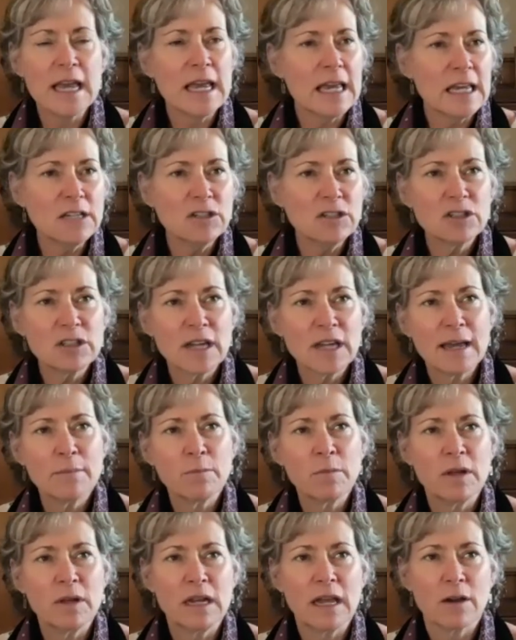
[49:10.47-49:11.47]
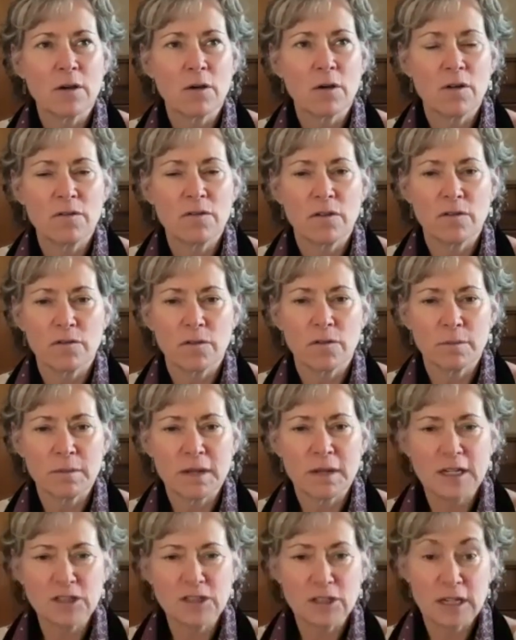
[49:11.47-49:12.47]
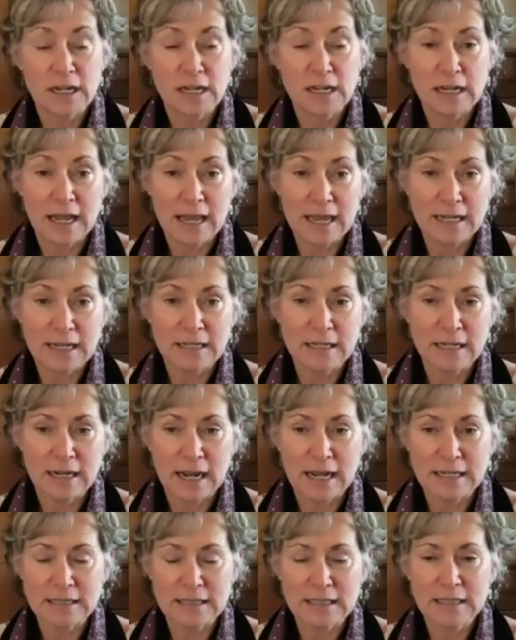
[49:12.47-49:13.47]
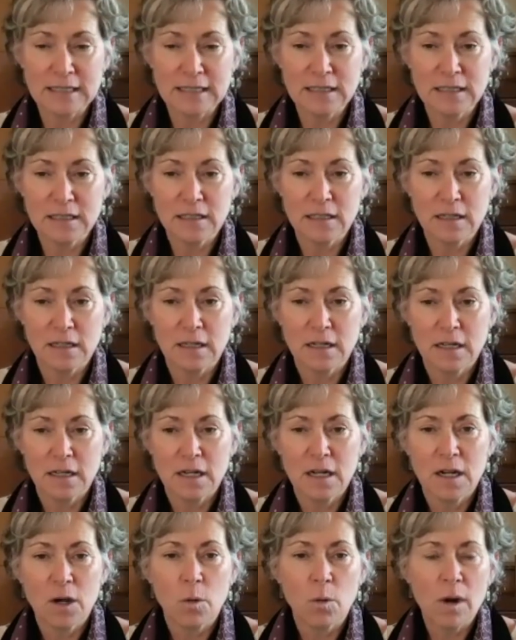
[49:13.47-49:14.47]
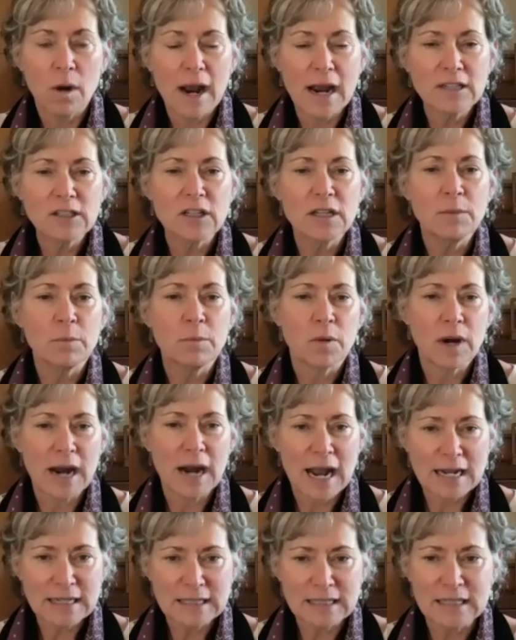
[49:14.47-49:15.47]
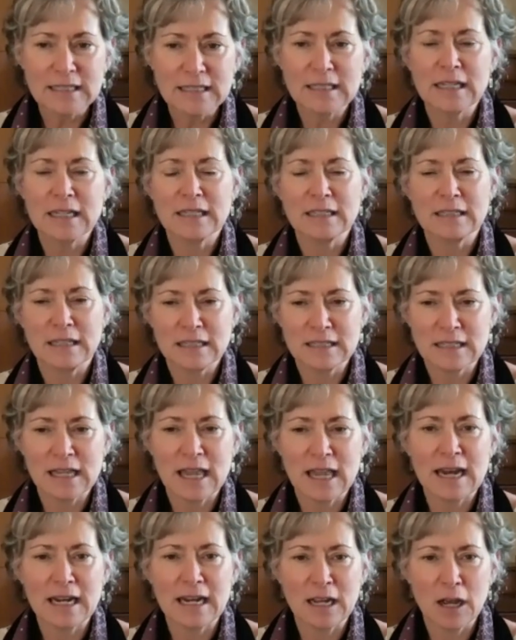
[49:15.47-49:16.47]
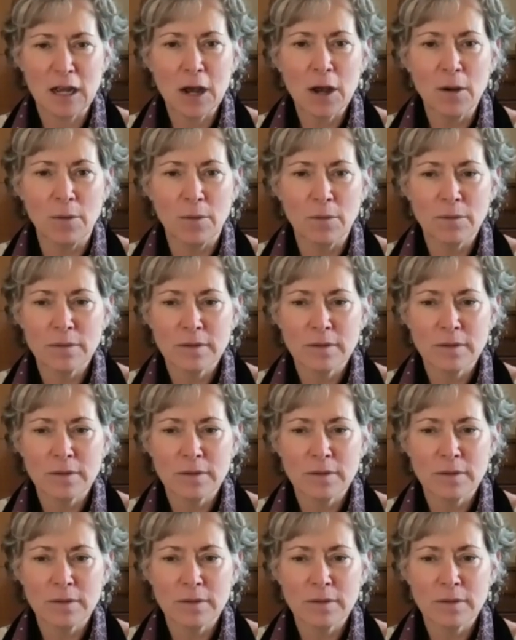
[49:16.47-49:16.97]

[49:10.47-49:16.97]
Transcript: Each time we let go of a formation and land in essence, we're actually practicing this letting go.